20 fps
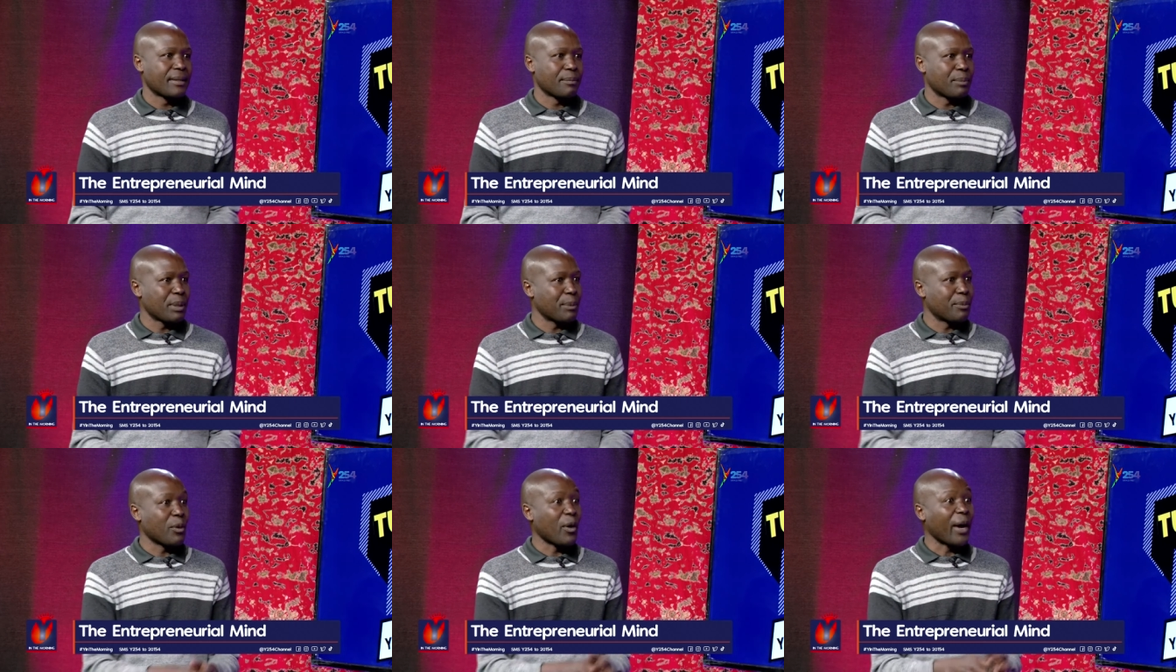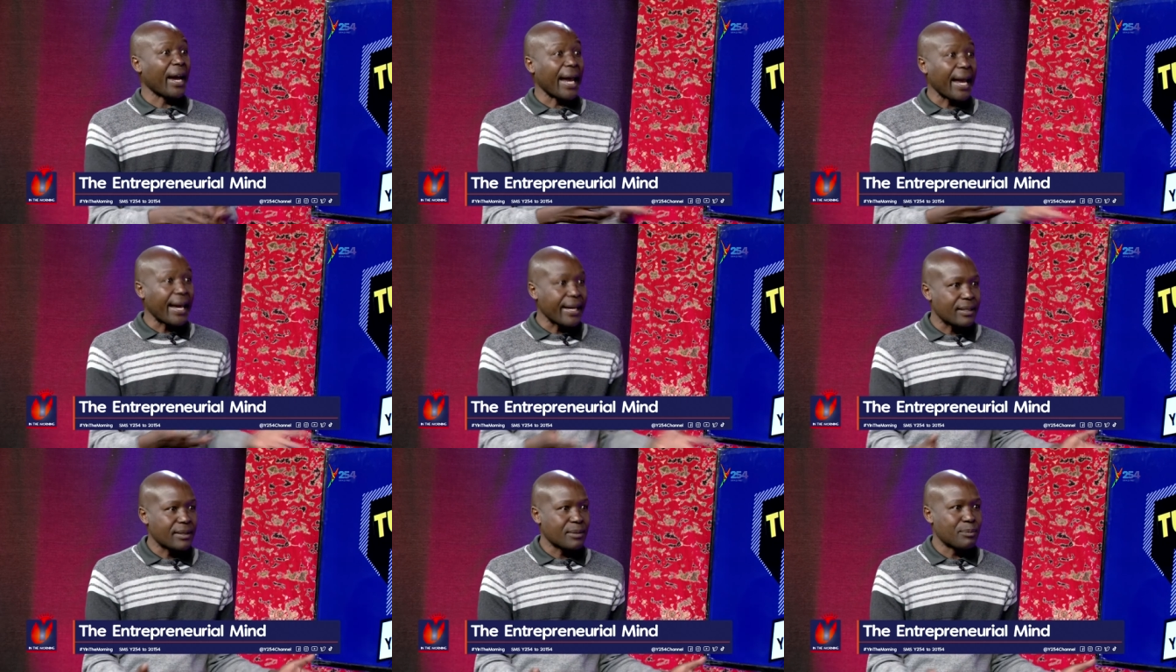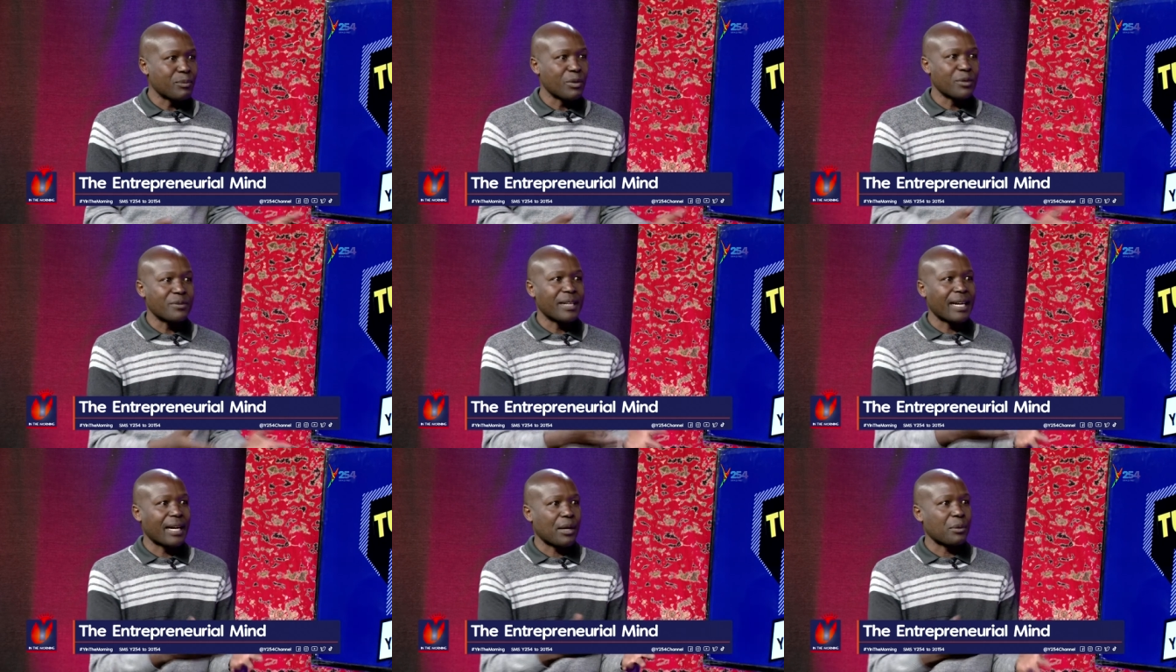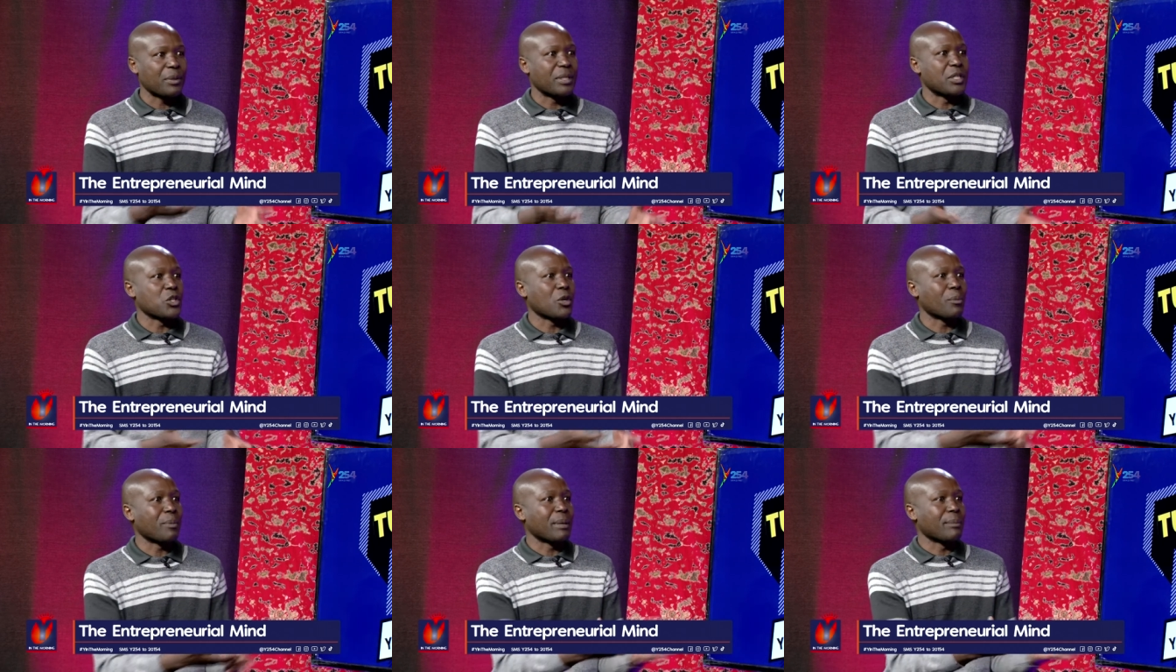Mm. People hate moving around with
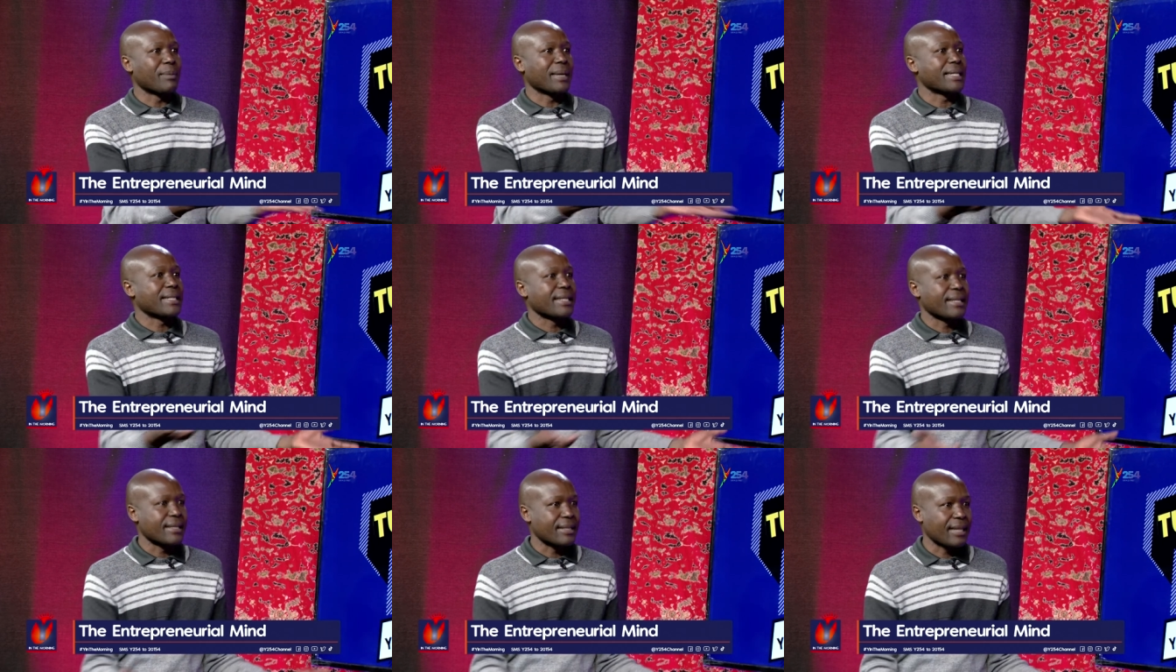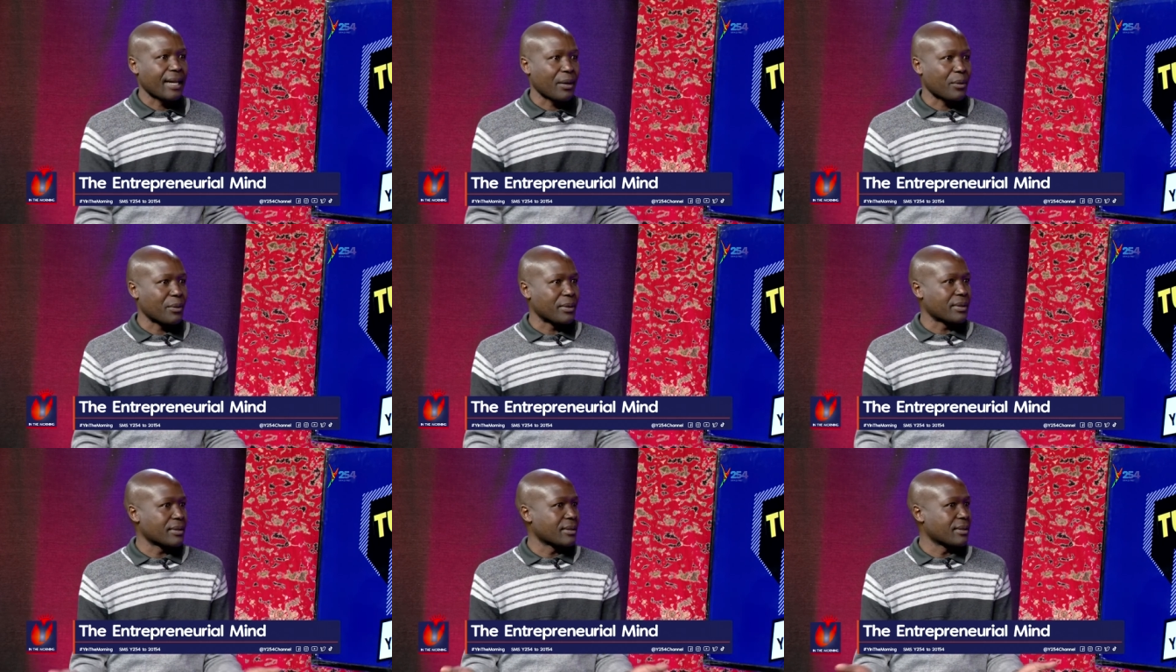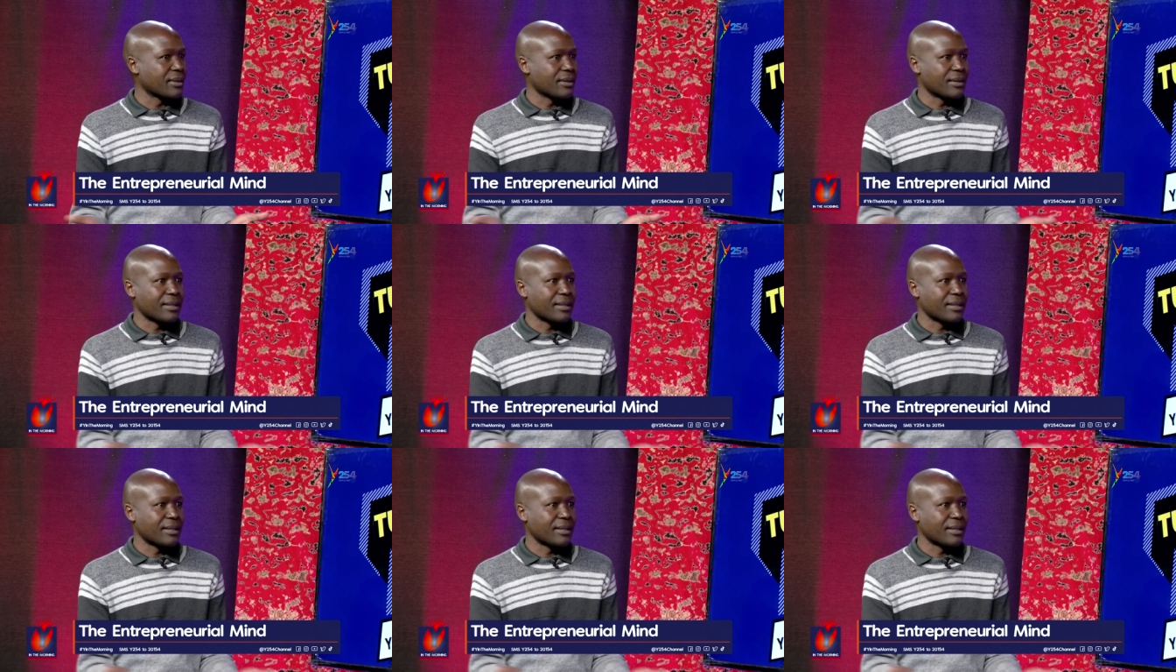shopping baskets around mm-hmm.